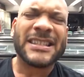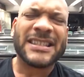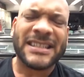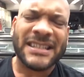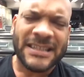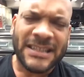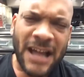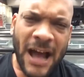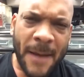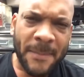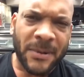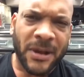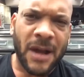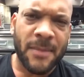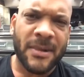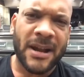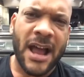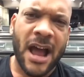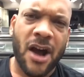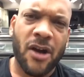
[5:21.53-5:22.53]
Stop
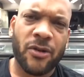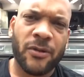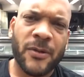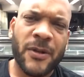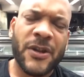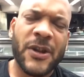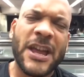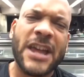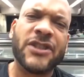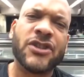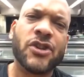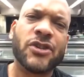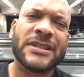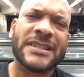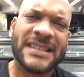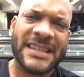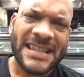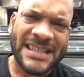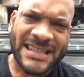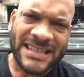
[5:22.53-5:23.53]
coming out in
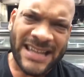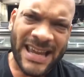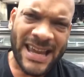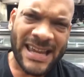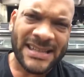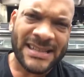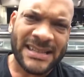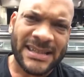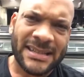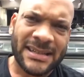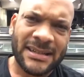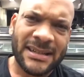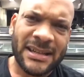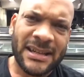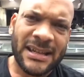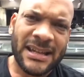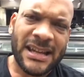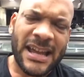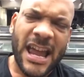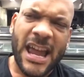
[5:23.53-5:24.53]
your distaste
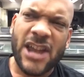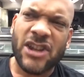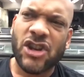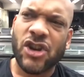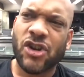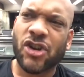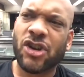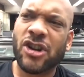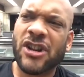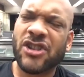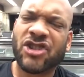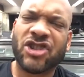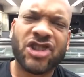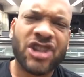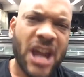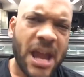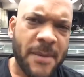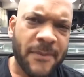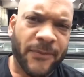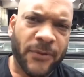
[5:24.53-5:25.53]
and your
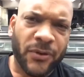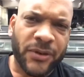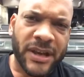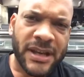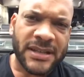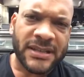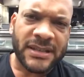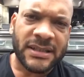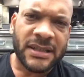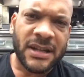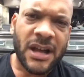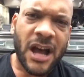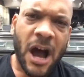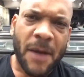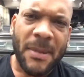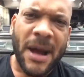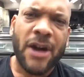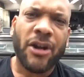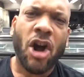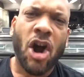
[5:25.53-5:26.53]
shamefulness
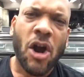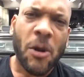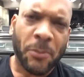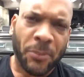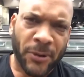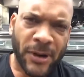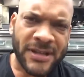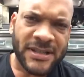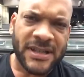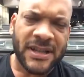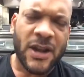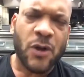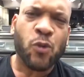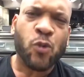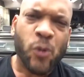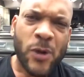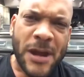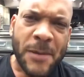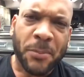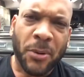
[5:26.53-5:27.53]
about our president.
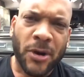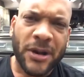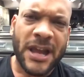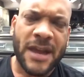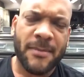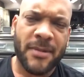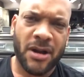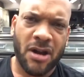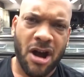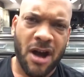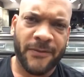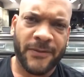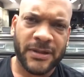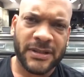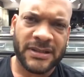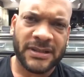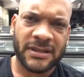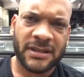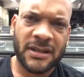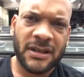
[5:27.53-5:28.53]
We put him in
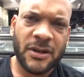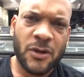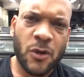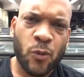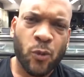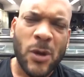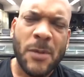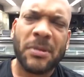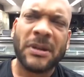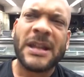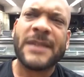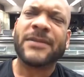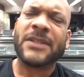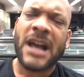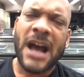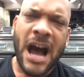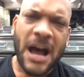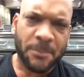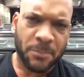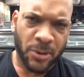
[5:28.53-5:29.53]
office we
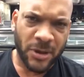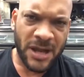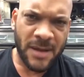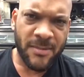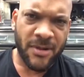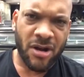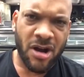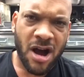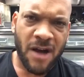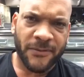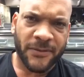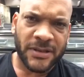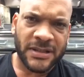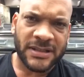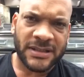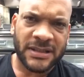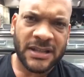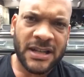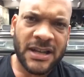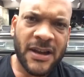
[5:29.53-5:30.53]
believe God put him in
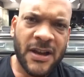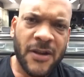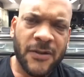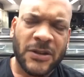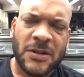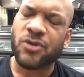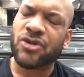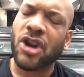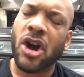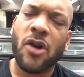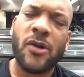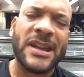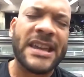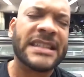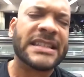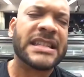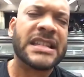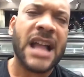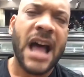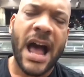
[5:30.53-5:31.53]
office. So, no,
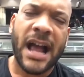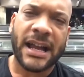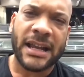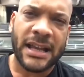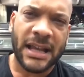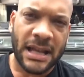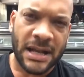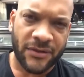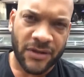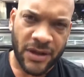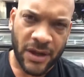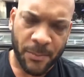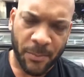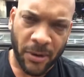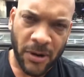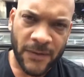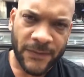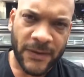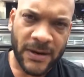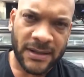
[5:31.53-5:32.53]
he's not going to get everything
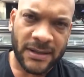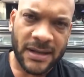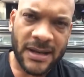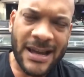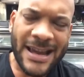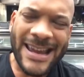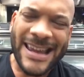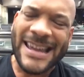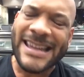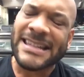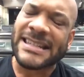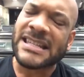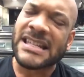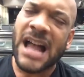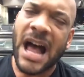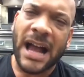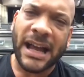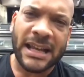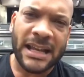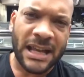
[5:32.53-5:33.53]
perfect. He's
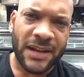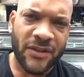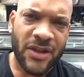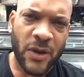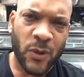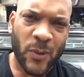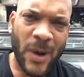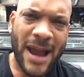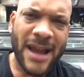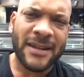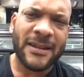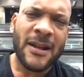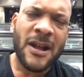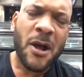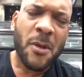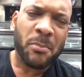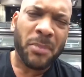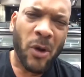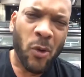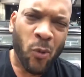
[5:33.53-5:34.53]
not going to get everything right.
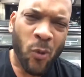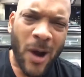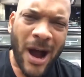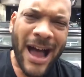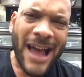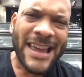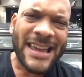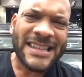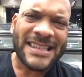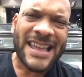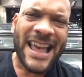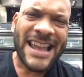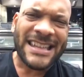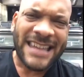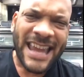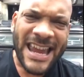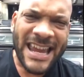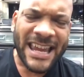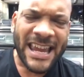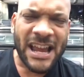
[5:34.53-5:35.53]
But why is
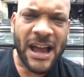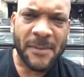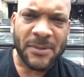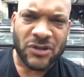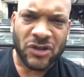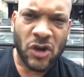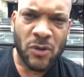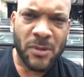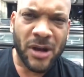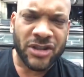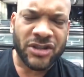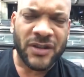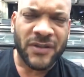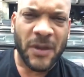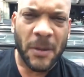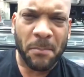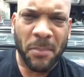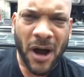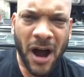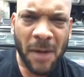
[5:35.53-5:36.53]
that taking up so much
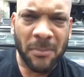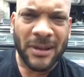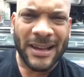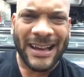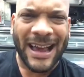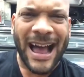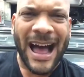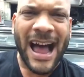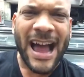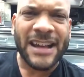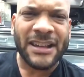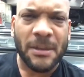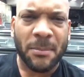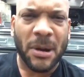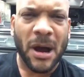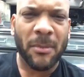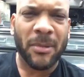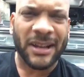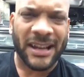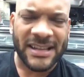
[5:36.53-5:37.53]
of the public eye and
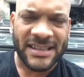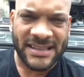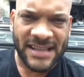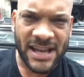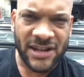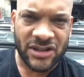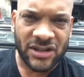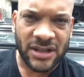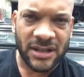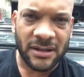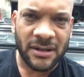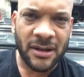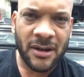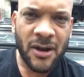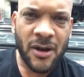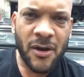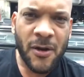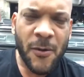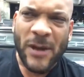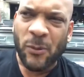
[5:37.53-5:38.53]
the public attention
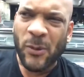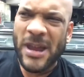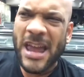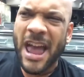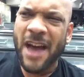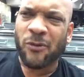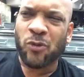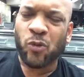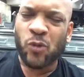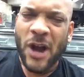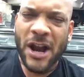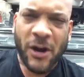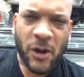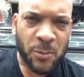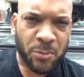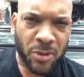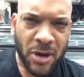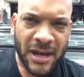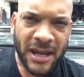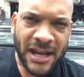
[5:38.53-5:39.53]
when we have
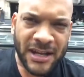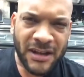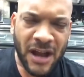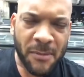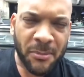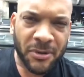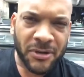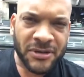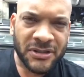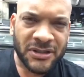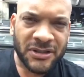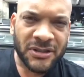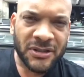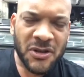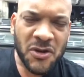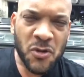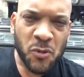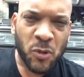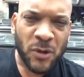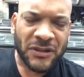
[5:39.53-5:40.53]
record breaking
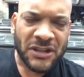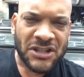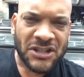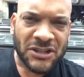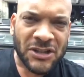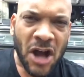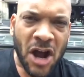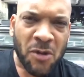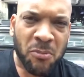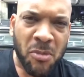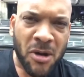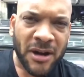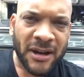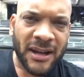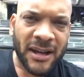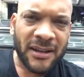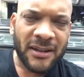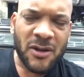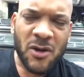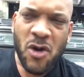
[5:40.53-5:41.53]
numbers with the stock
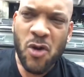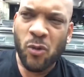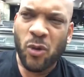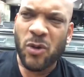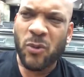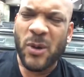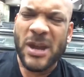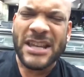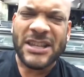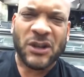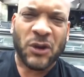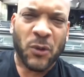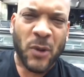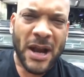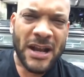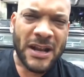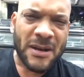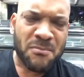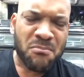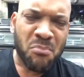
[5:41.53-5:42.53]
market, when he's
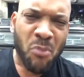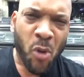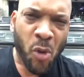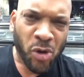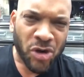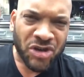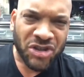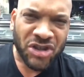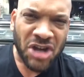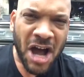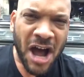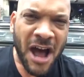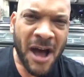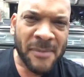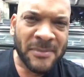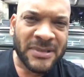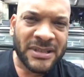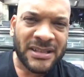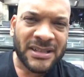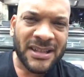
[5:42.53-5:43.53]
created more
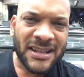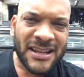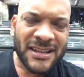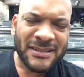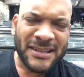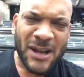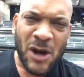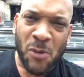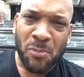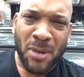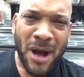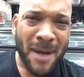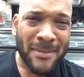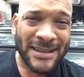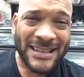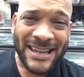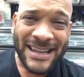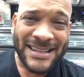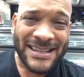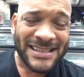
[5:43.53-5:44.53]
jobs than
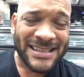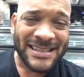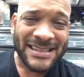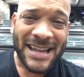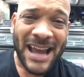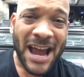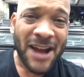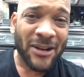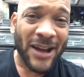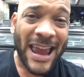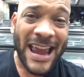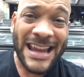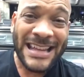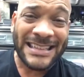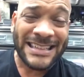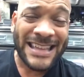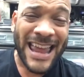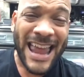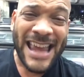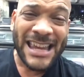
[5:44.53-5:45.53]
Obama did in his entire
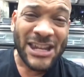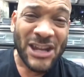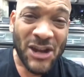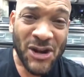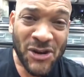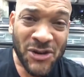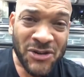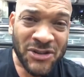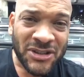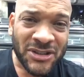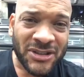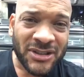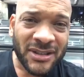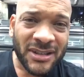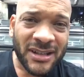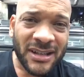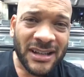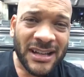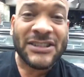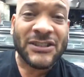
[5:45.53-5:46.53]
eight dang years?
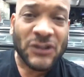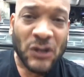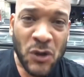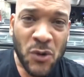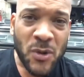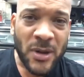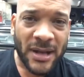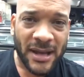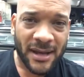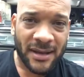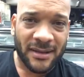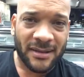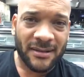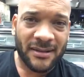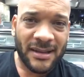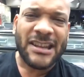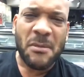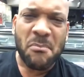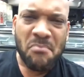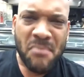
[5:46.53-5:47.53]
He's doing it.
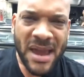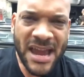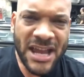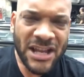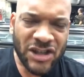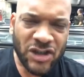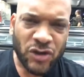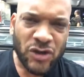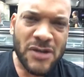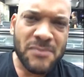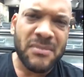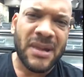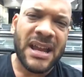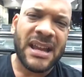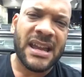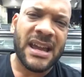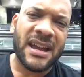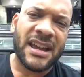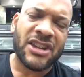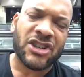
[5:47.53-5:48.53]
And the mainstream
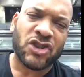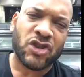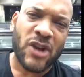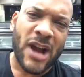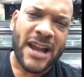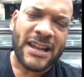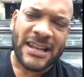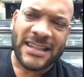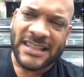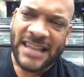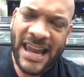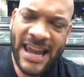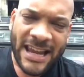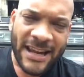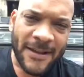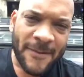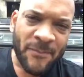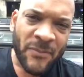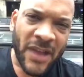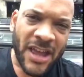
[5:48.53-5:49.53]
media is trying to
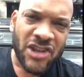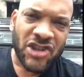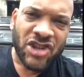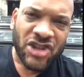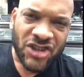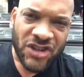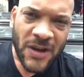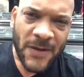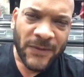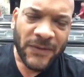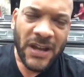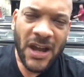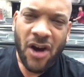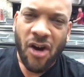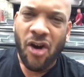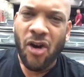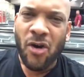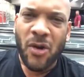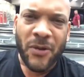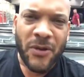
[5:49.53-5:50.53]
take and shift
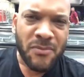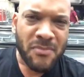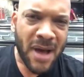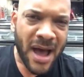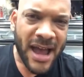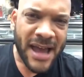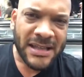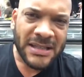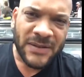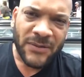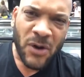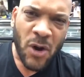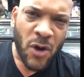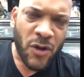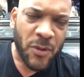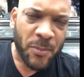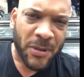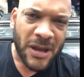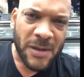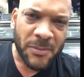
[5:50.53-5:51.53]
all the minds of
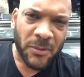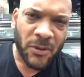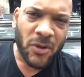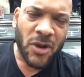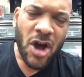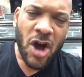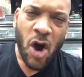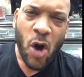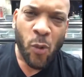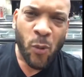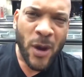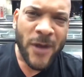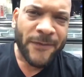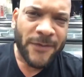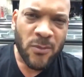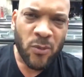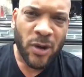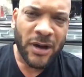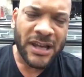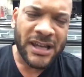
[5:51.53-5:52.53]
all the people away
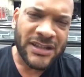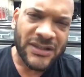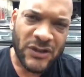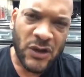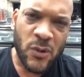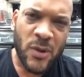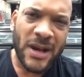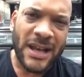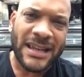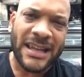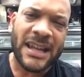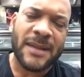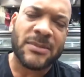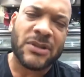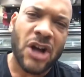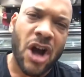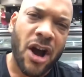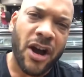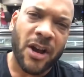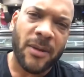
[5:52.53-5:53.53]
from what he's doing and get
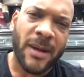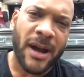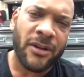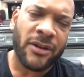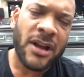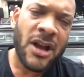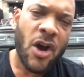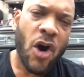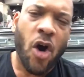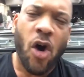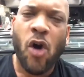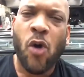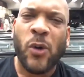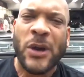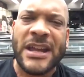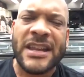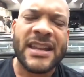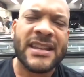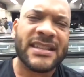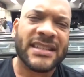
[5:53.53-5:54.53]
him talking about, oh,
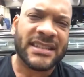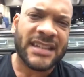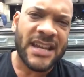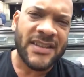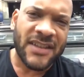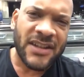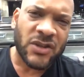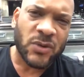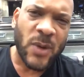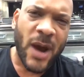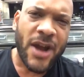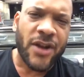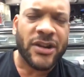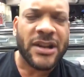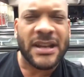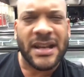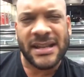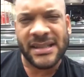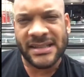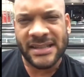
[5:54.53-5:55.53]
he didn't say this right
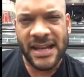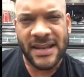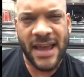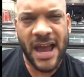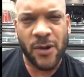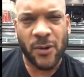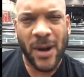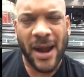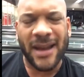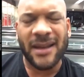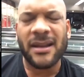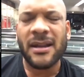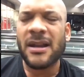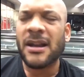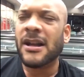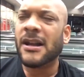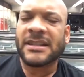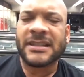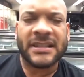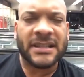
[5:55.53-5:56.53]
or he didn't say that right.
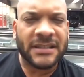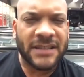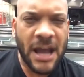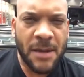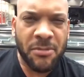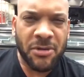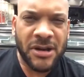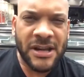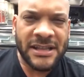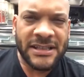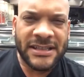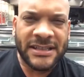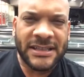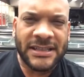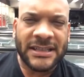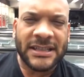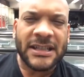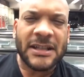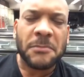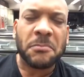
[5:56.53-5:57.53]

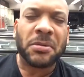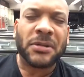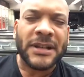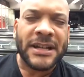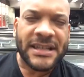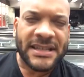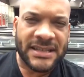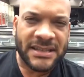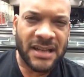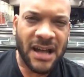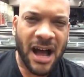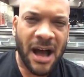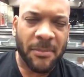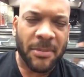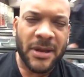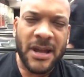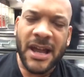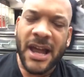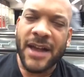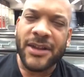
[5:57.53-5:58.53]
Celebrities, please
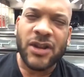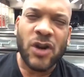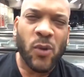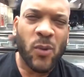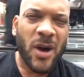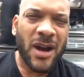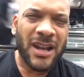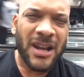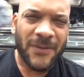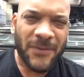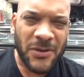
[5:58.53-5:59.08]
stop. And you know what?